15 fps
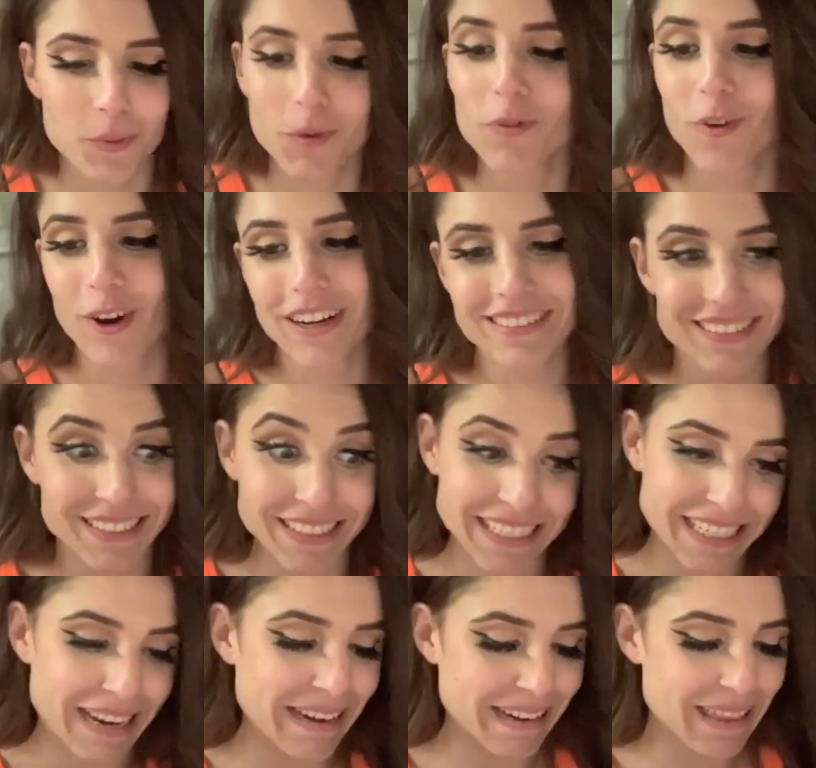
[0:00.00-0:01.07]
before I
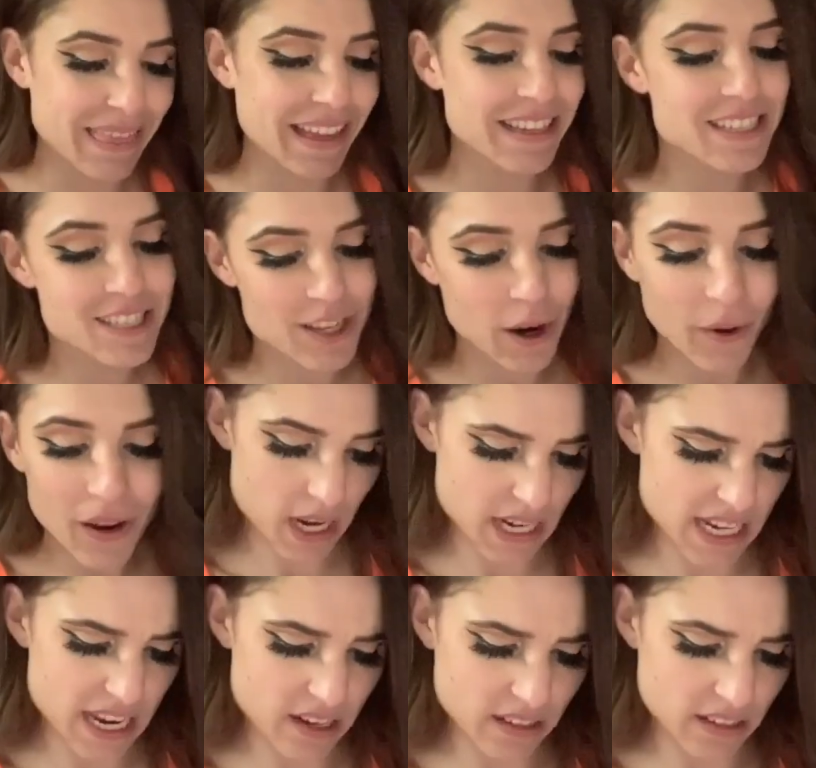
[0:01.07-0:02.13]
delete anything. So,
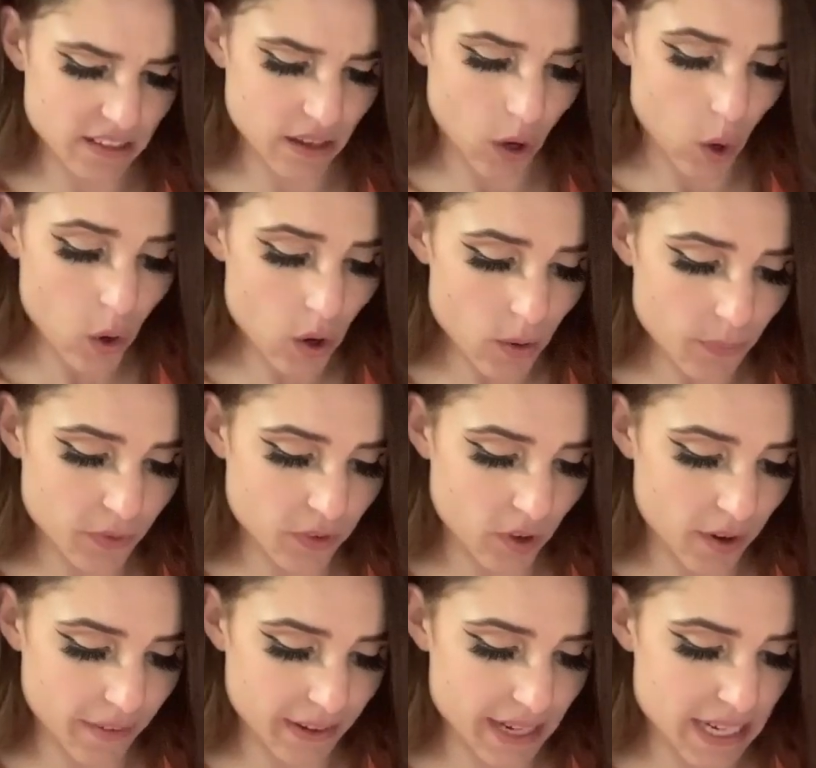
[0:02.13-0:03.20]
honey, how does it? Oh,
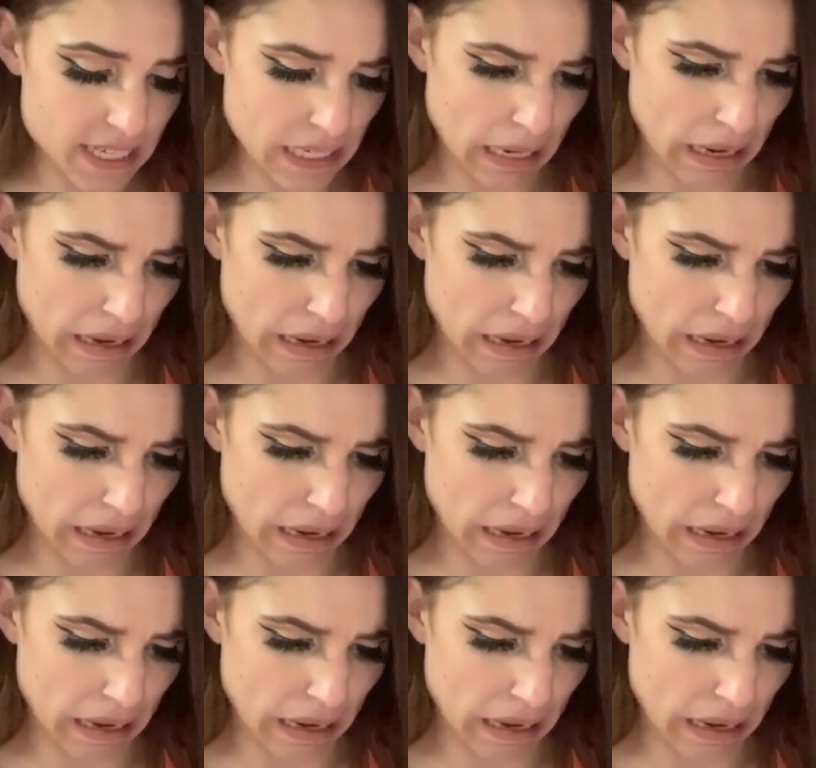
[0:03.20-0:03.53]
sorry.